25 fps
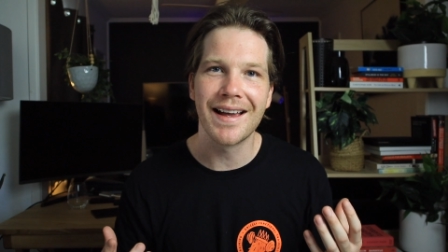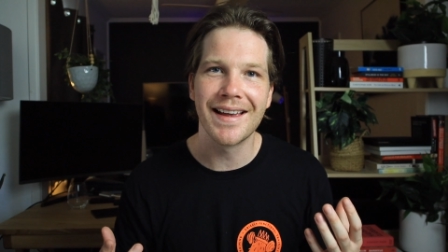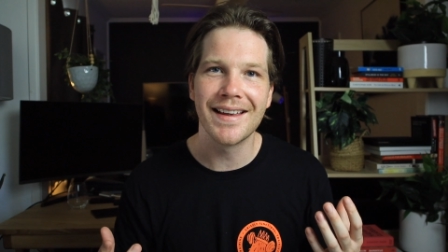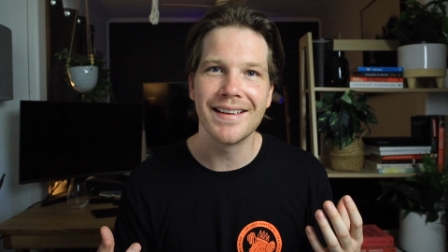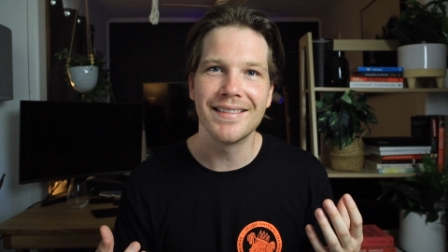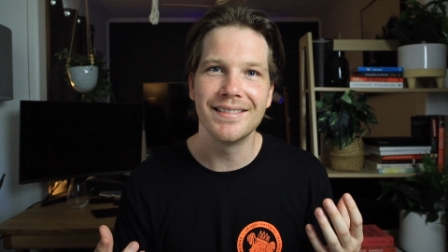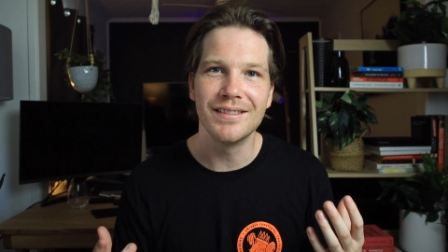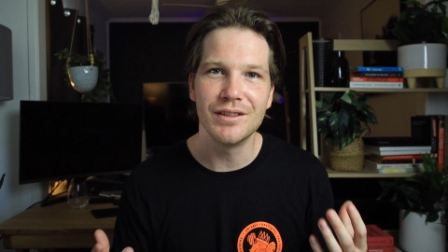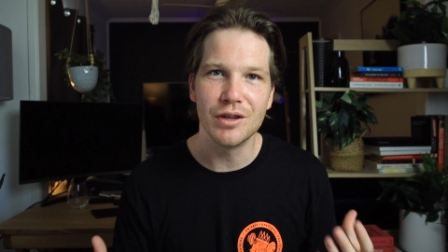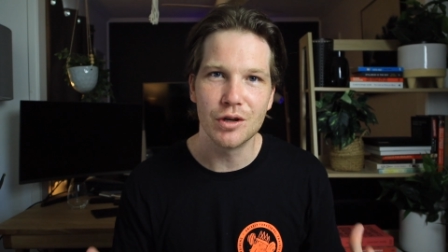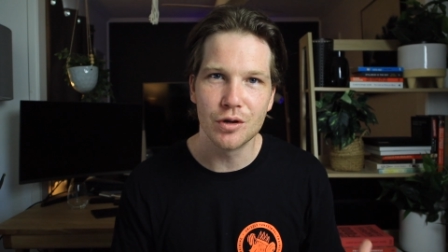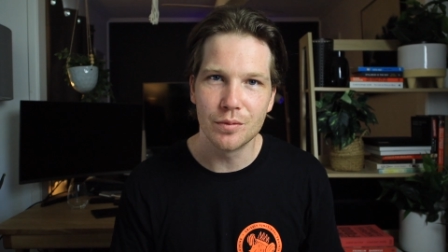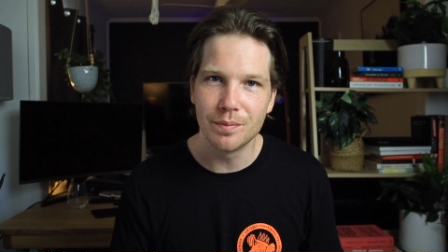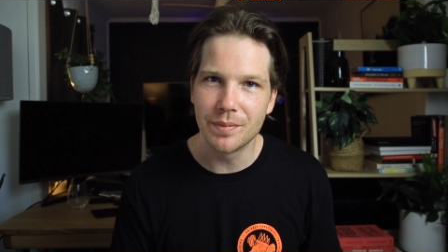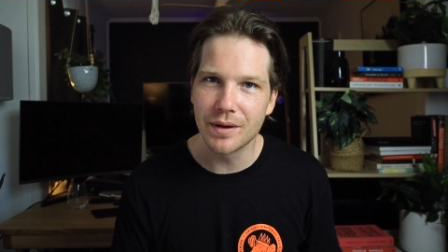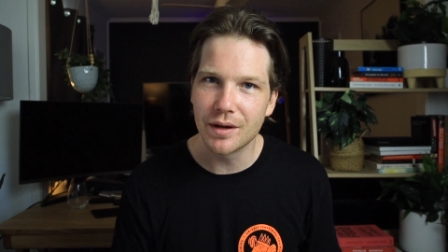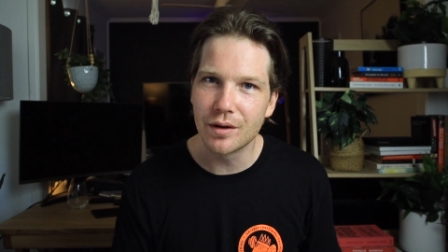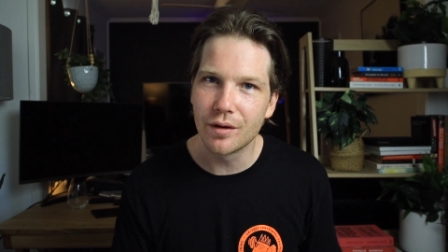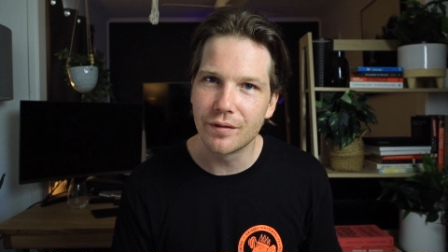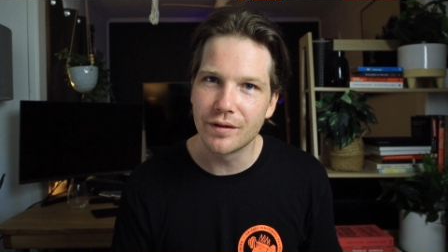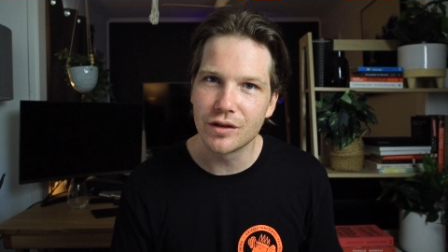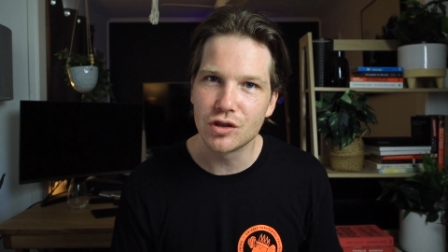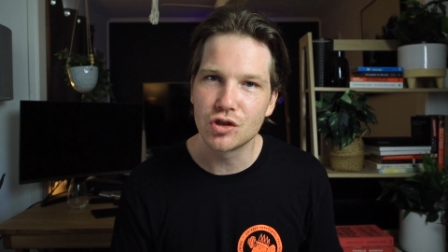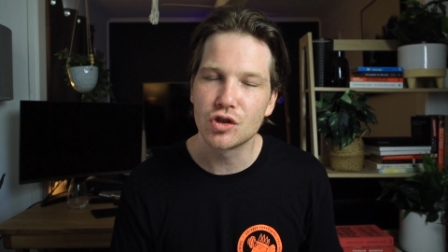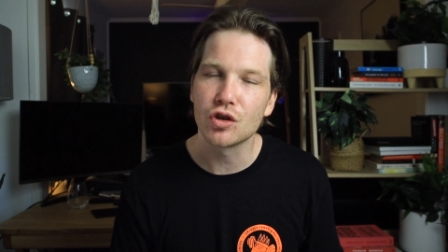a little bit
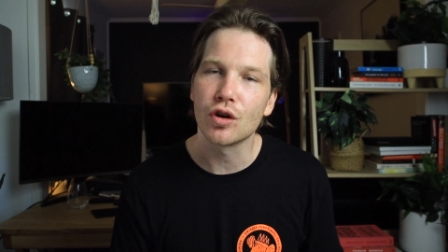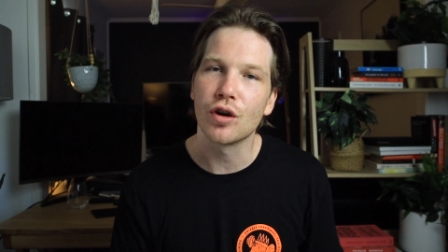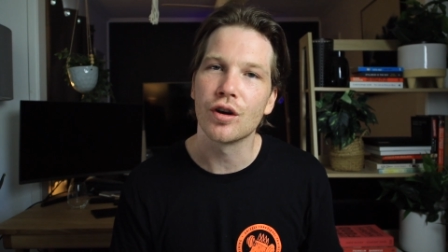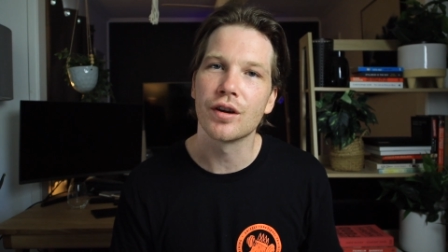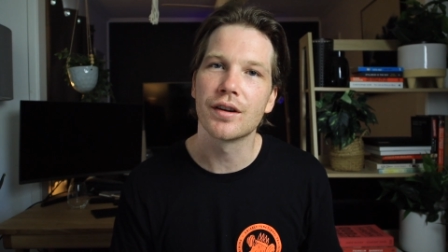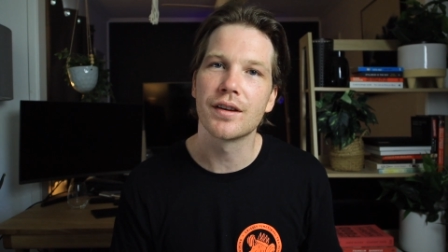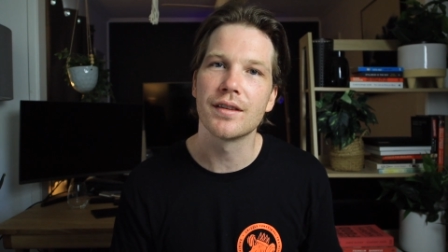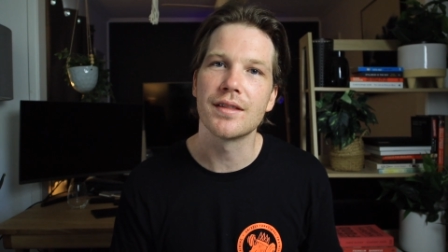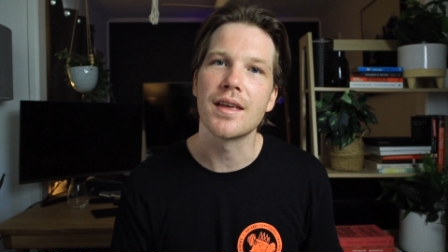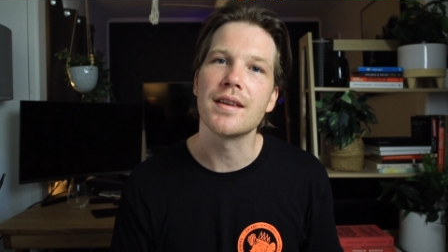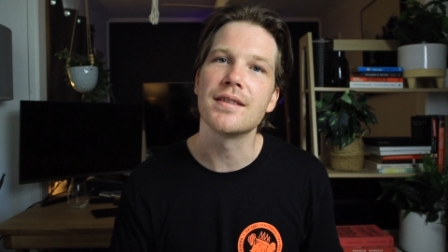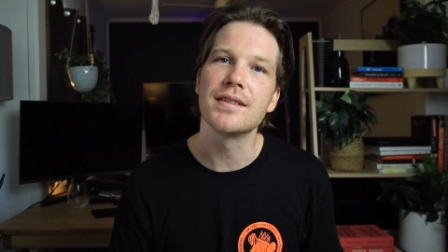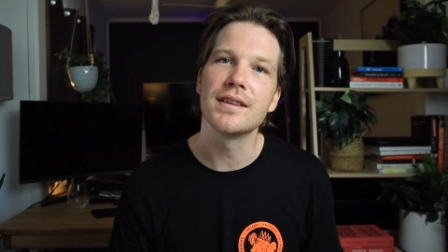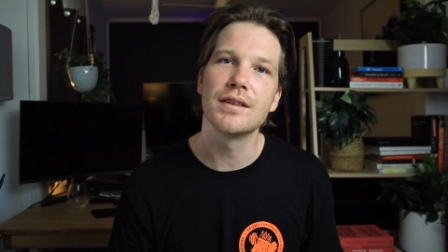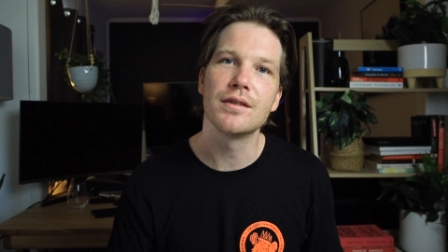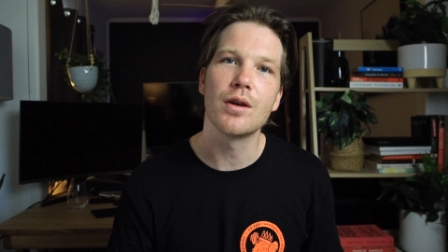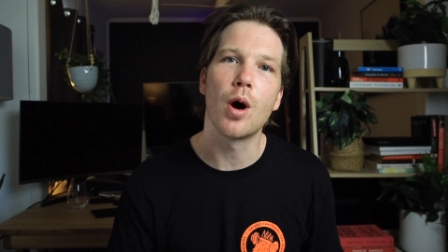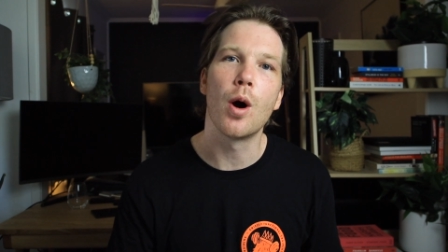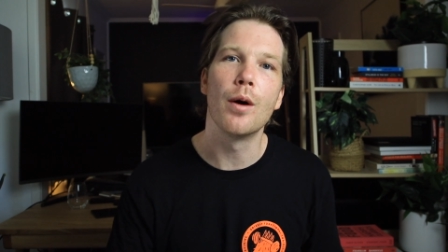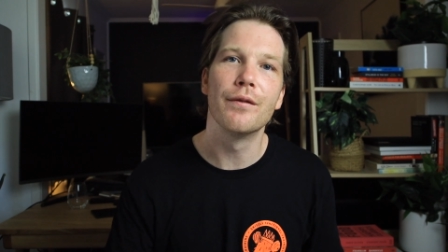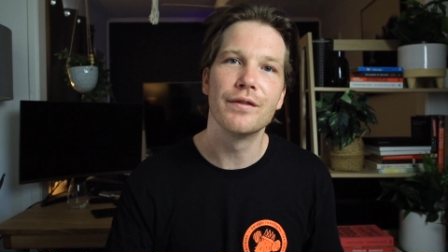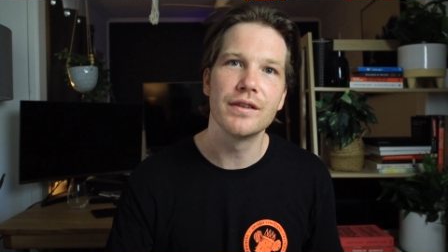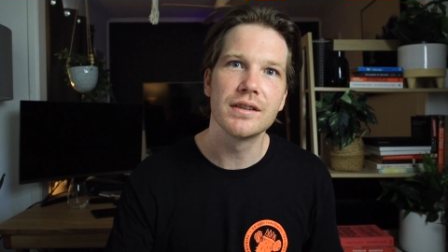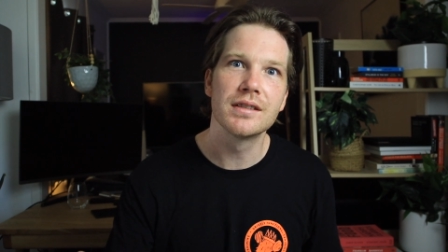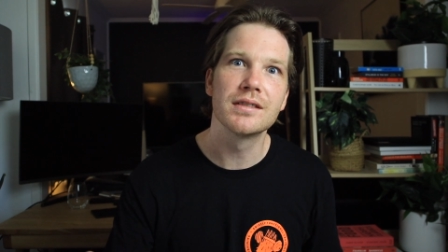of a joke and they did
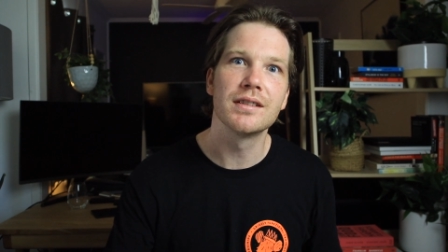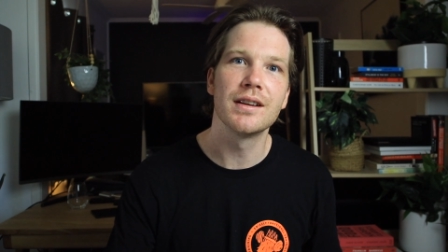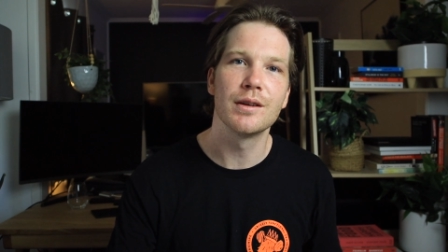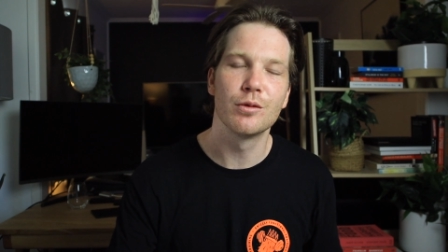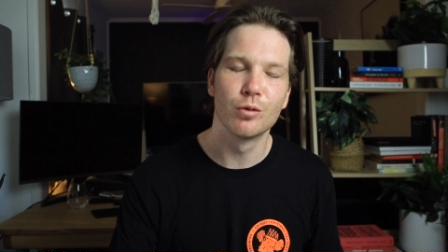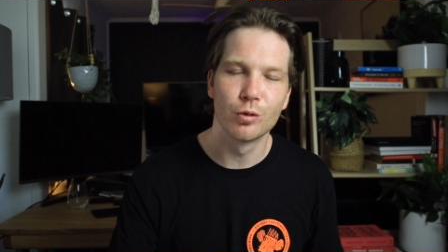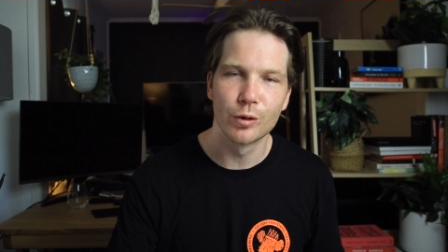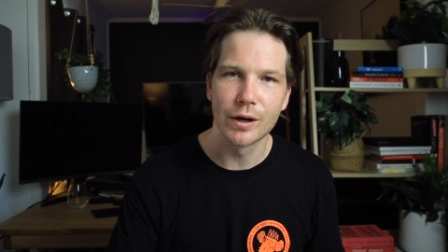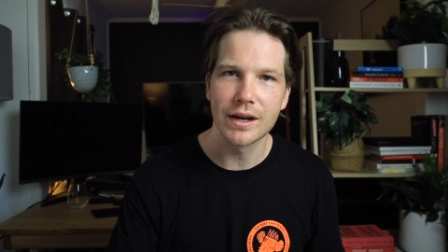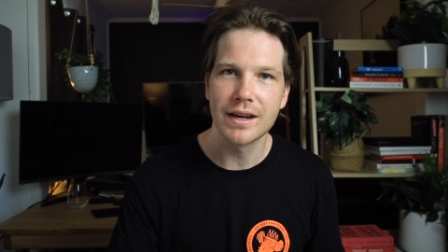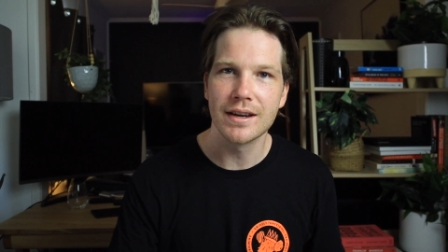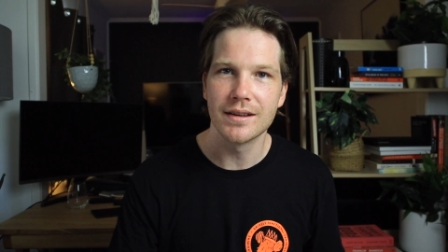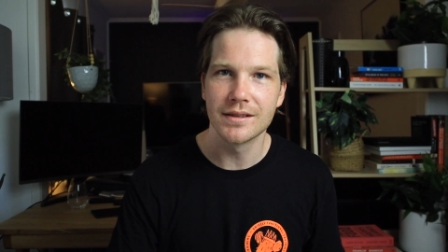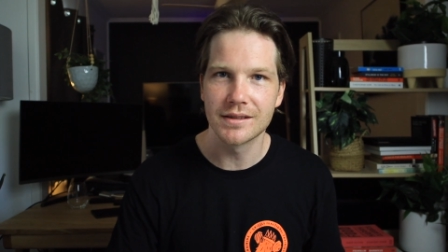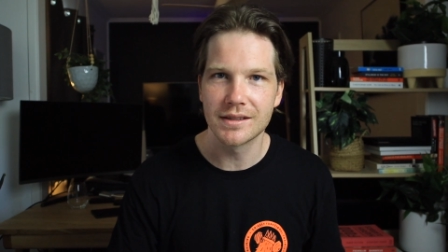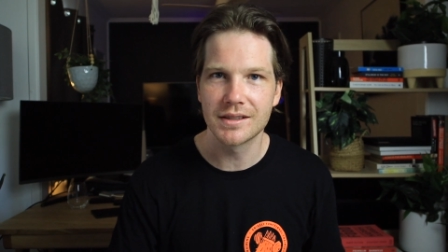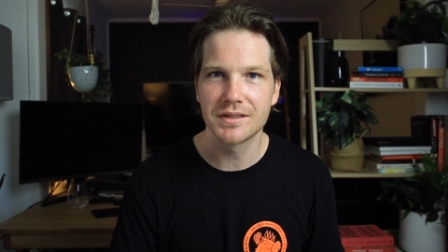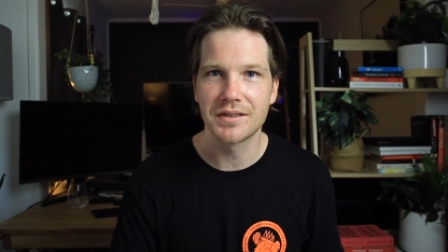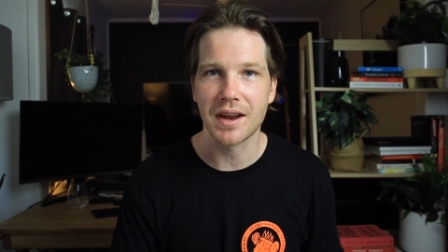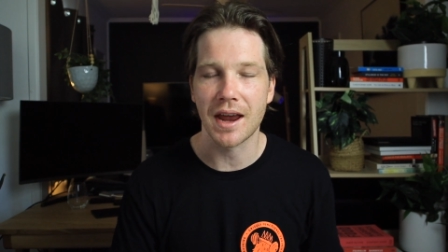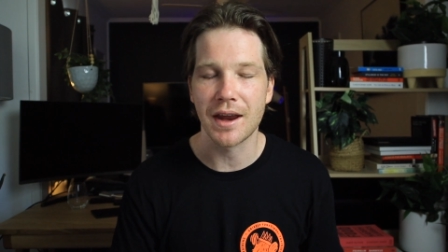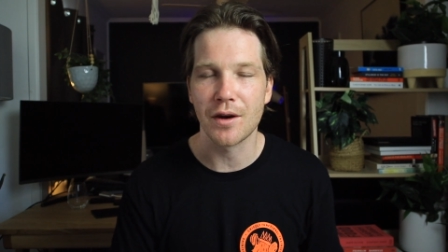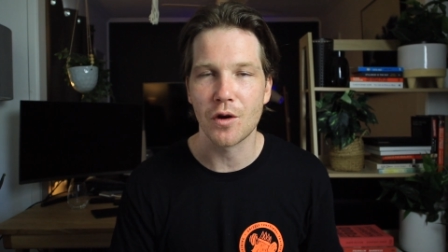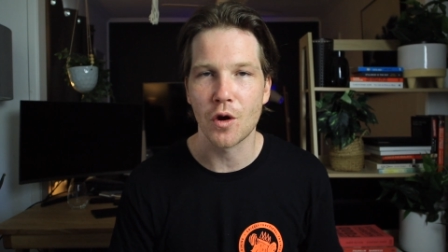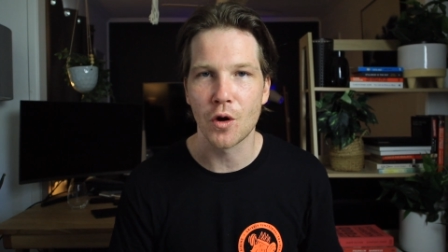obviously
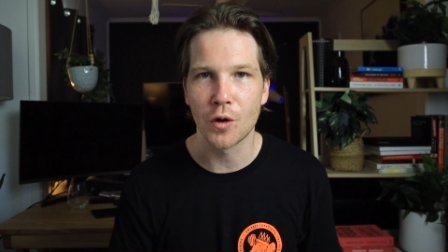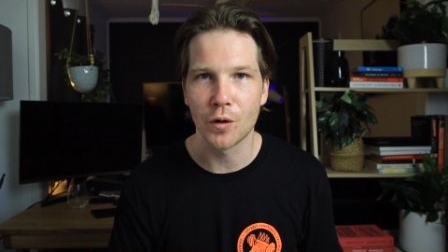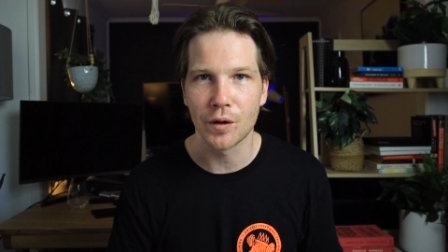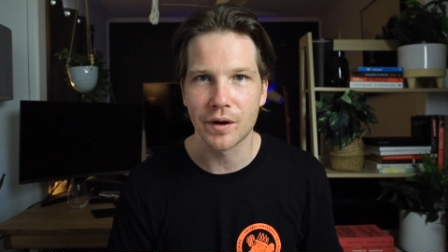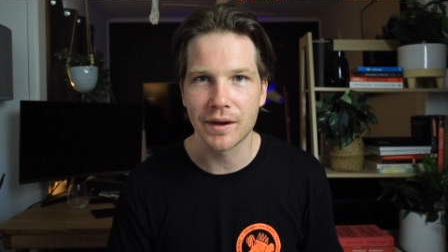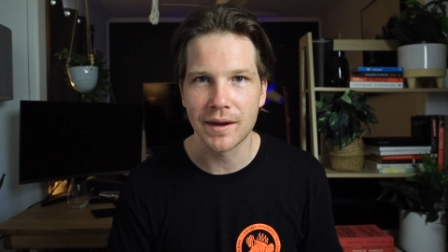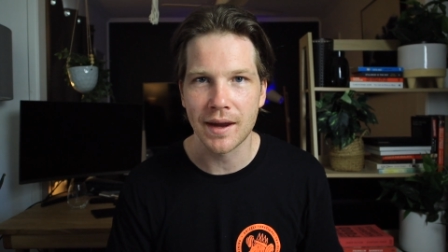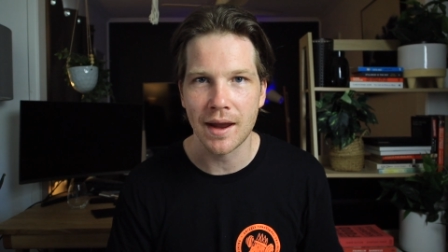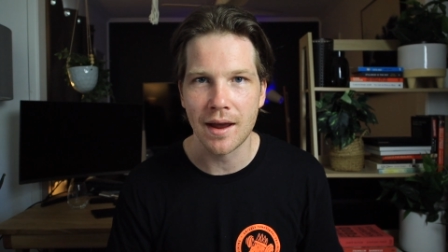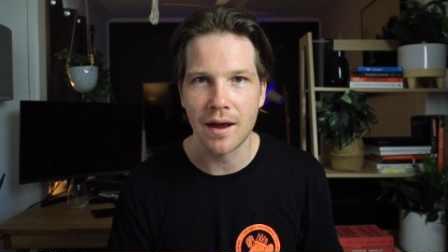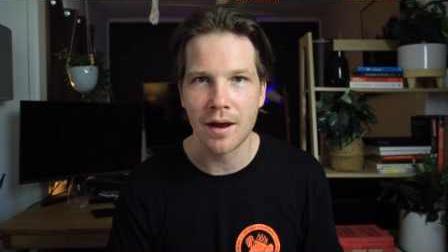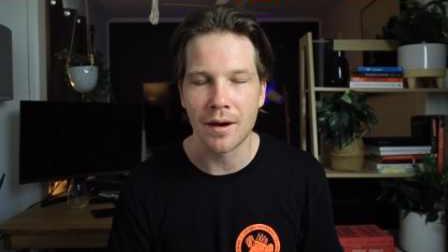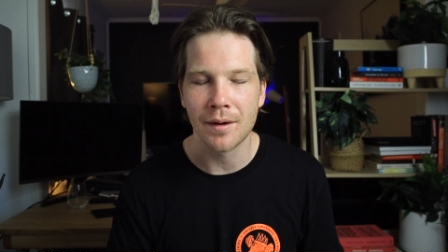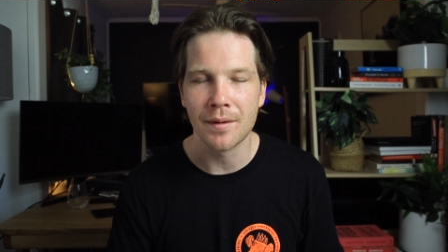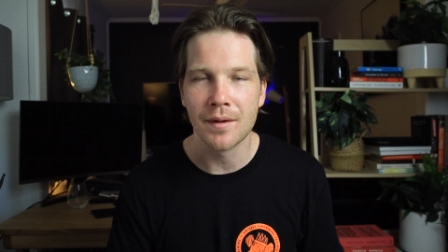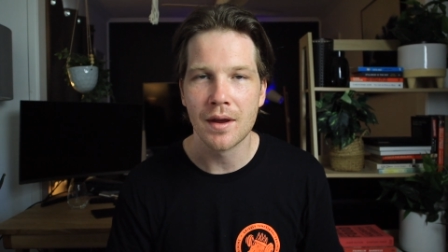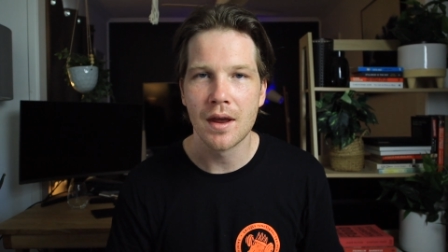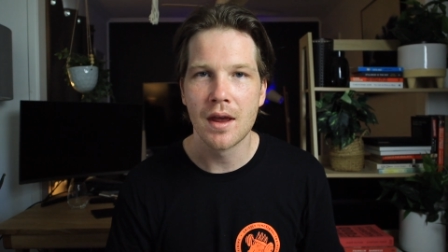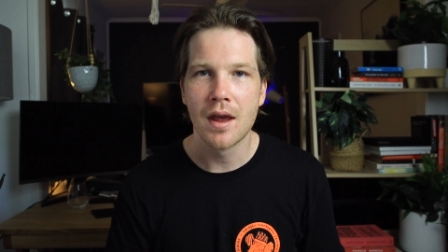reinstate her account.